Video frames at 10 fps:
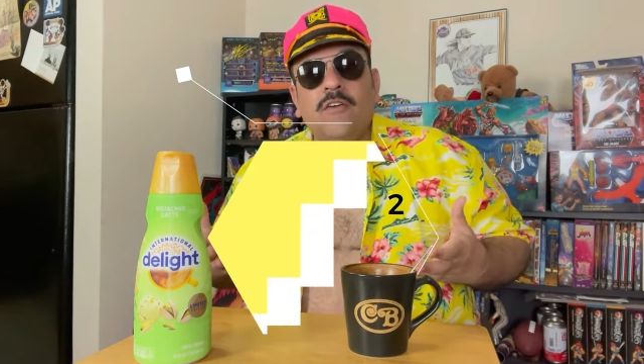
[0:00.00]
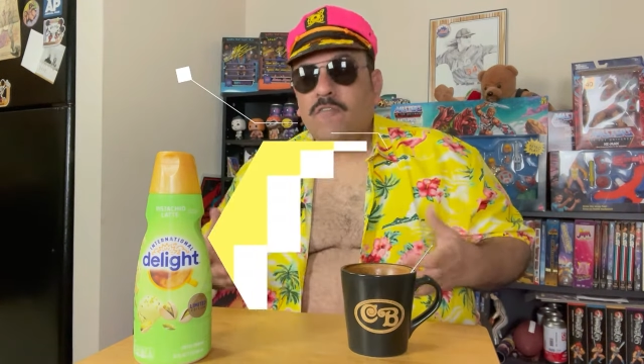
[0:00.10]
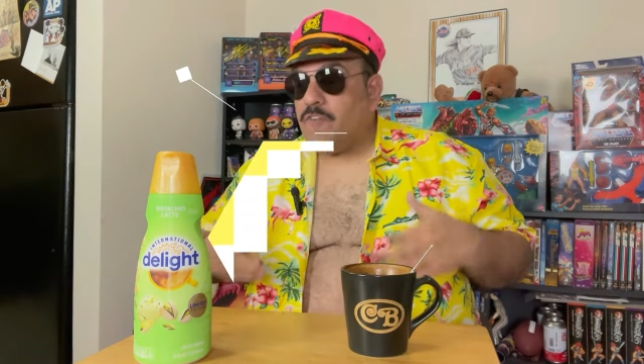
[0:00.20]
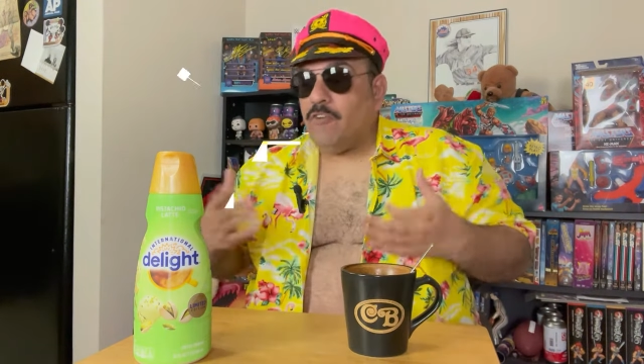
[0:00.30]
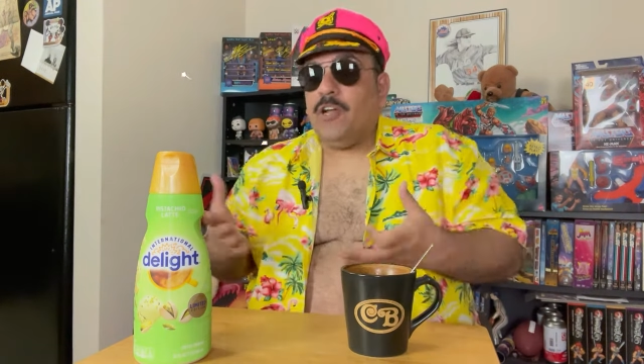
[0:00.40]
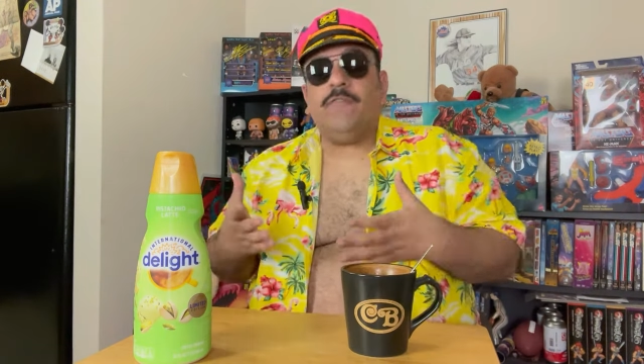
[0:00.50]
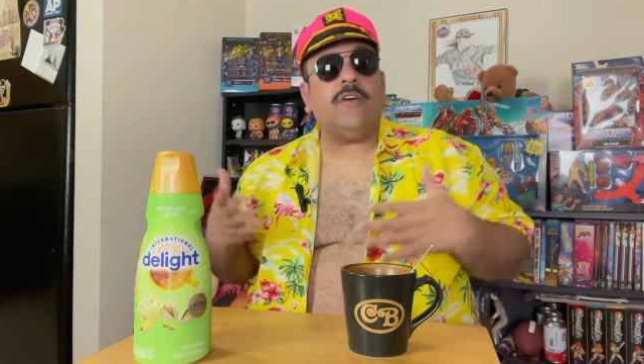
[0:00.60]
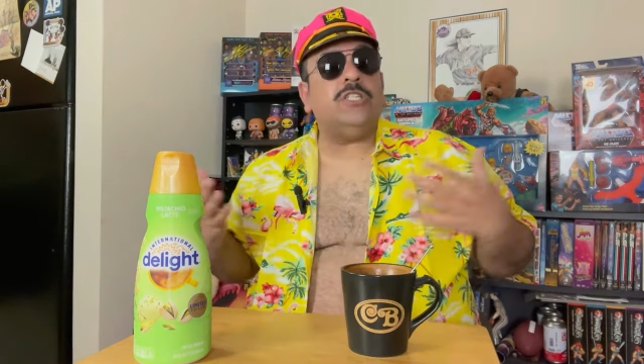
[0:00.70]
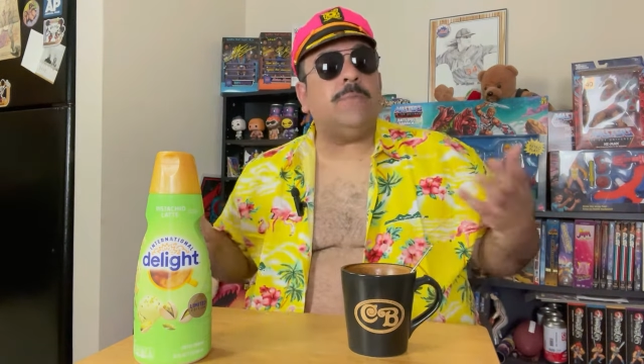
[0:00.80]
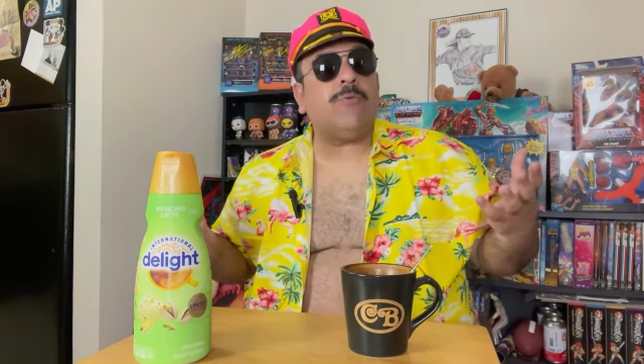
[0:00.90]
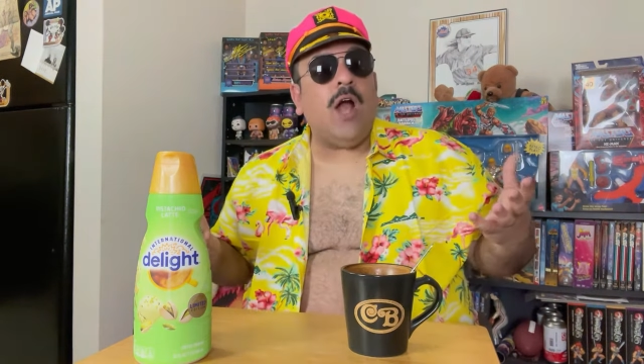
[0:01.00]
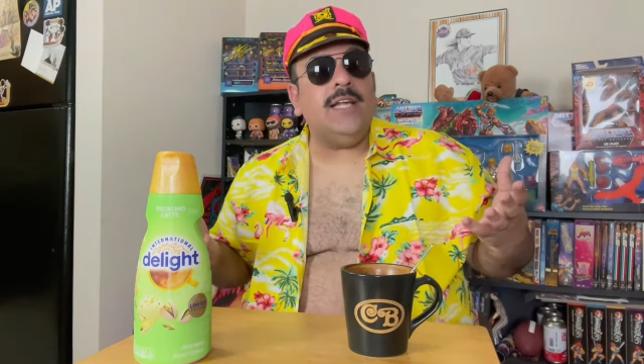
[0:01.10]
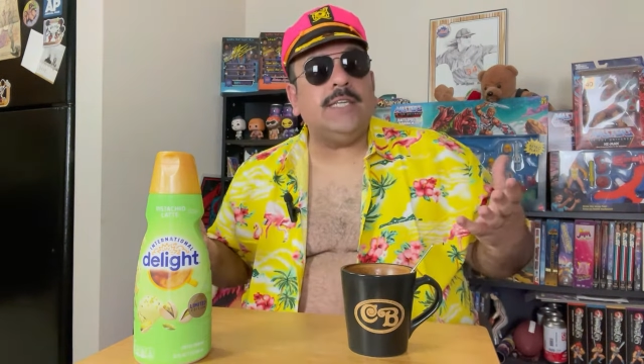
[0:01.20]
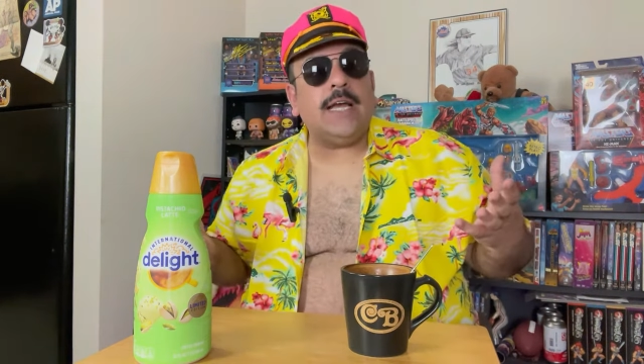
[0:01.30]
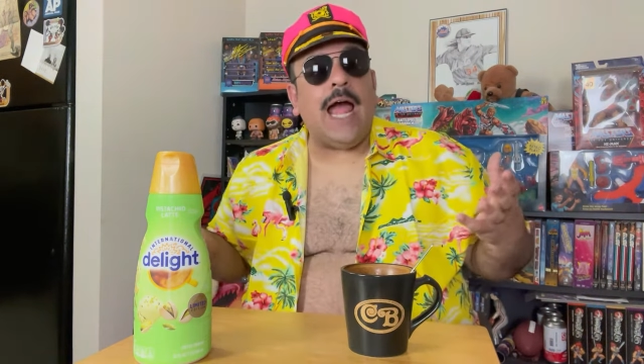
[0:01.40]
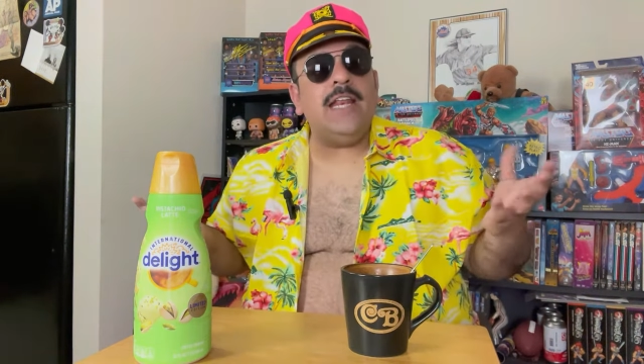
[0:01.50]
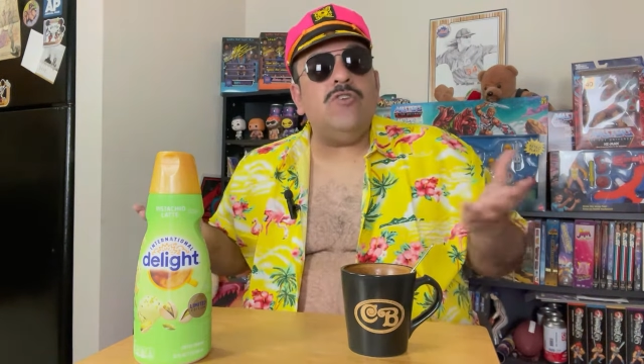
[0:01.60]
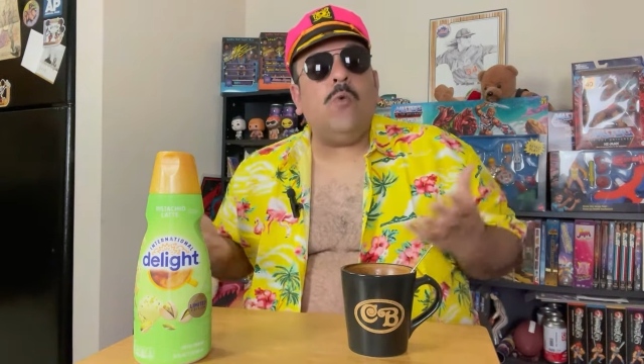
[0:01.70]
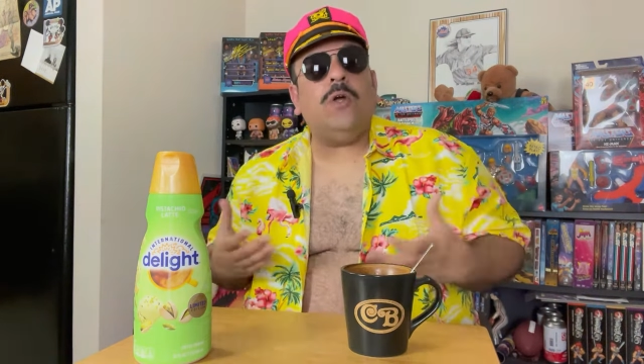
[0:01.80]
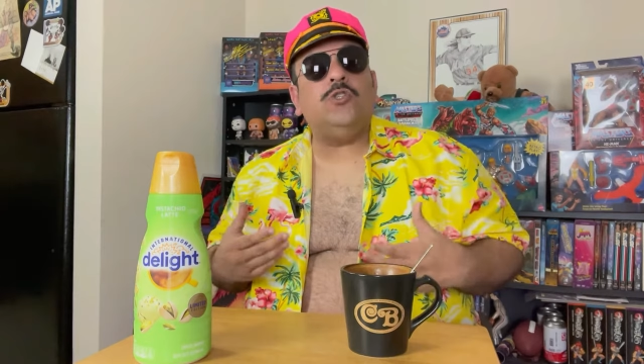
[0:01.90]
Very good, very surprising. I didn't
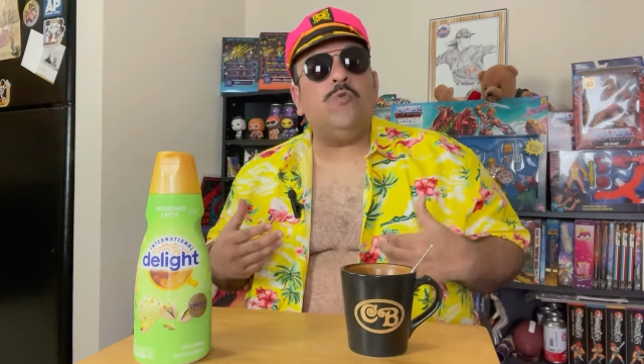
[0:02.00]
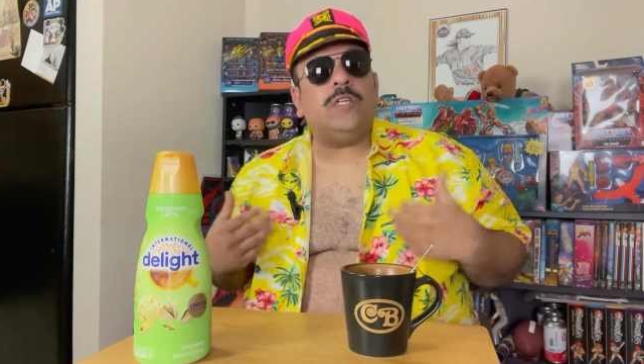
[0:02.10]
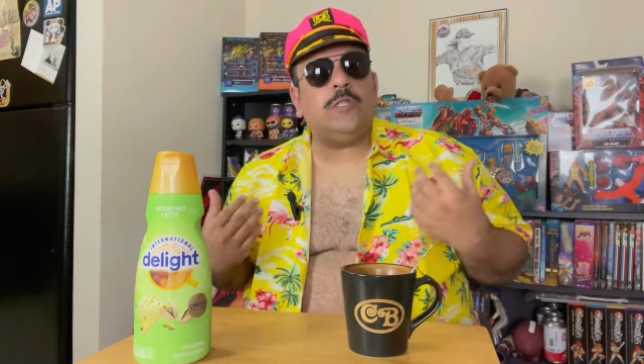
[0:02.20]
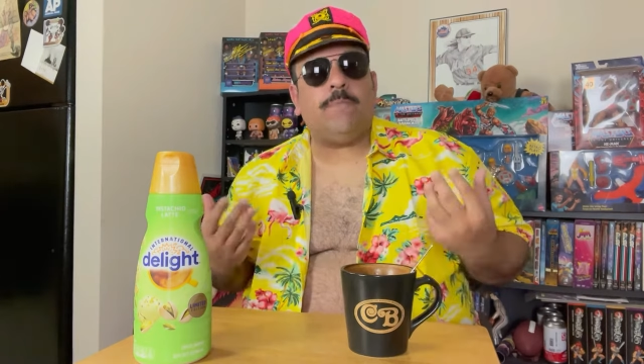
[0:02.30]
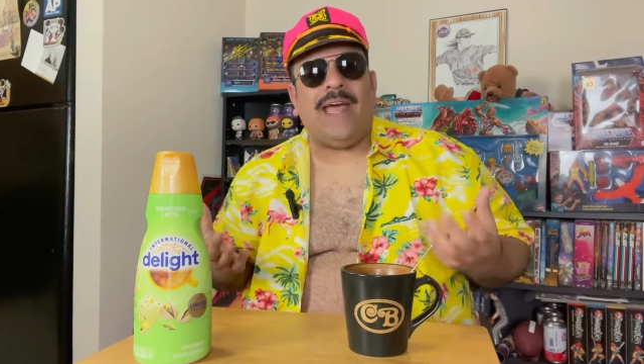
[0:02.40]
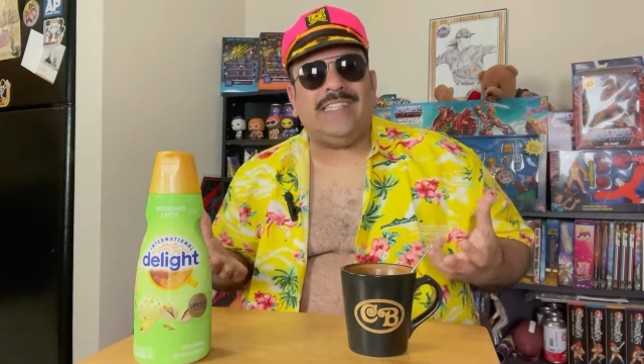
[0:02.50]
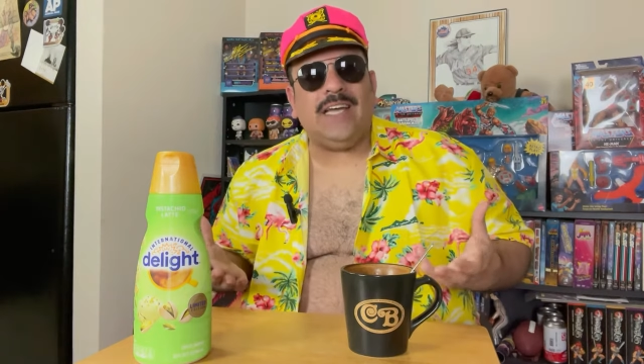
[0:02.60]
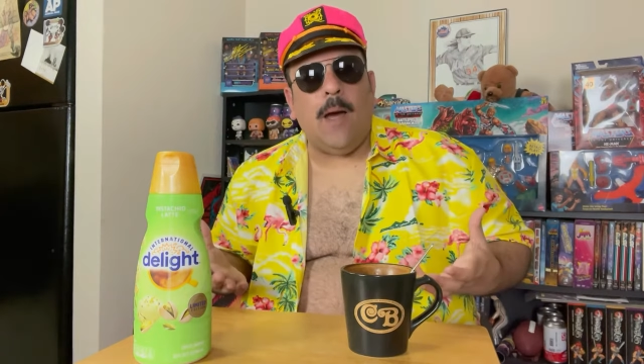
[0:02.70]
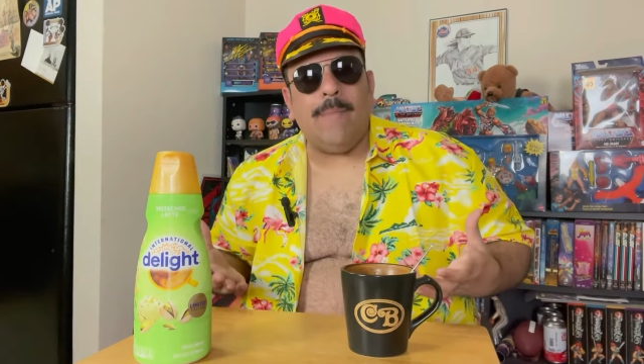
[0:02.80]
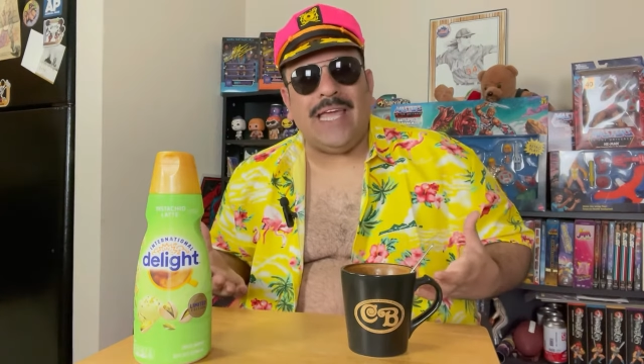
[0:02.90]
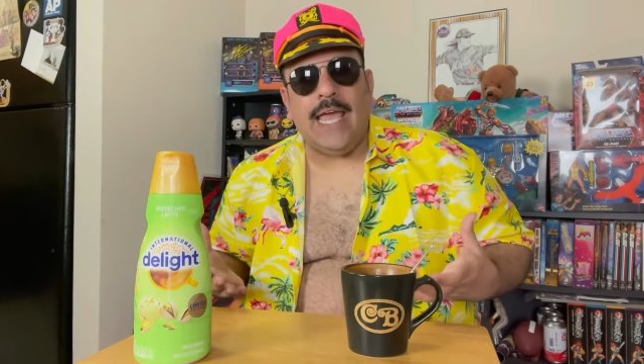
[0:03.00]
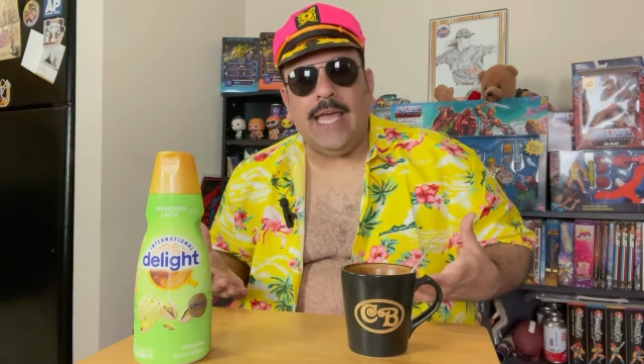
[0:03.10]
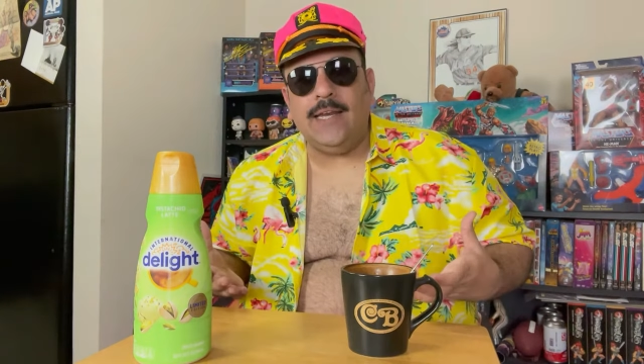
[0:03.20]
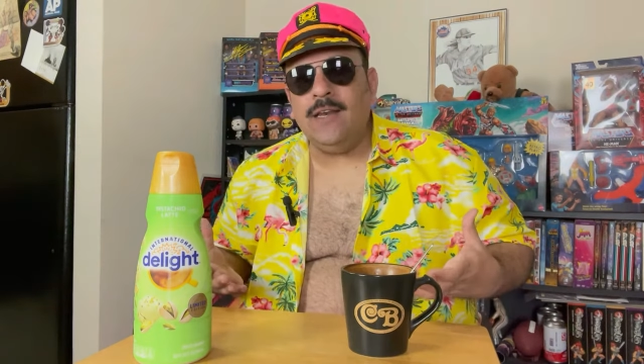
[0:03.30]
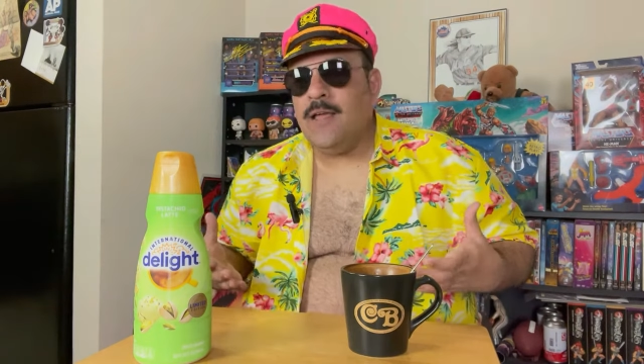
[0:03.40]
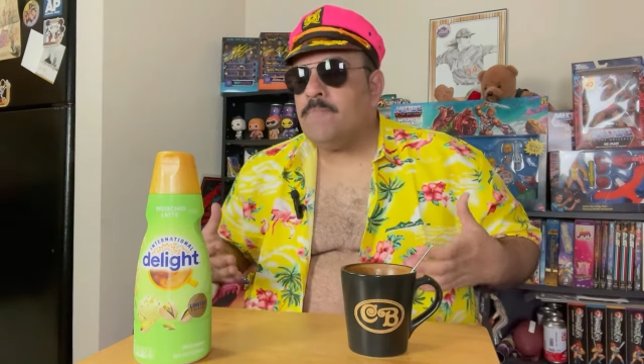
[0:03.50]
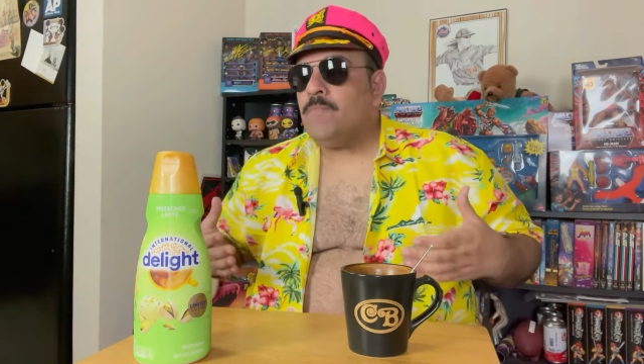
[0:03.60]
know what to expect coming in,